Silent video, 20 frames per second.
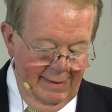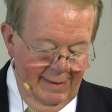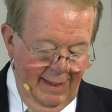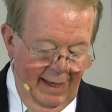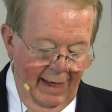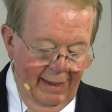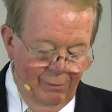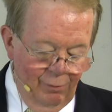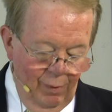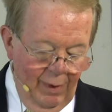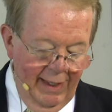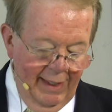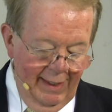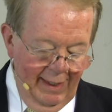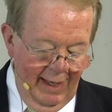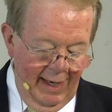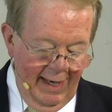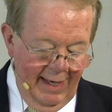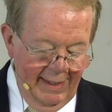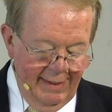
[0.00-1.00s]
I
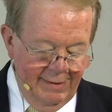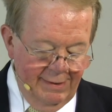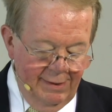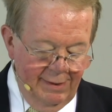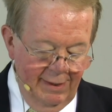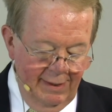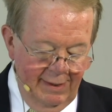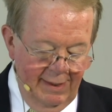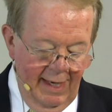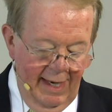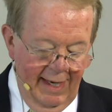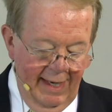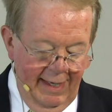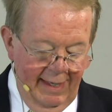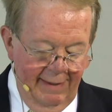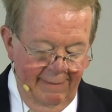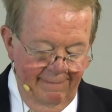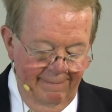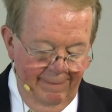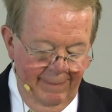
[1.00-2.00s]
realize
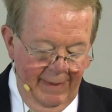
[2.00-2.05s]
today